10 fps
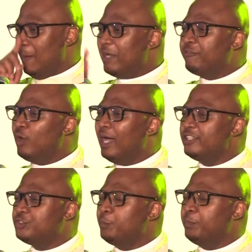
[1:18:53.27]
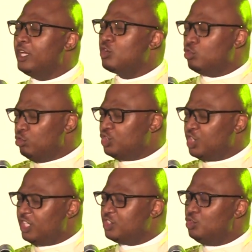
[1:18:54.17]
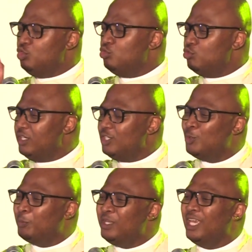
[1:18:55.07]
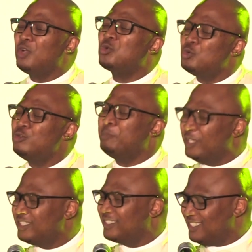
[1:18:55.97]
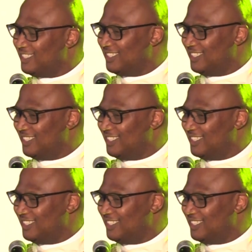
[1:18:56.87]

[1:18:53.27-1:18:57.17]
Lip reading: But for us to be a good church, you need to be a good person.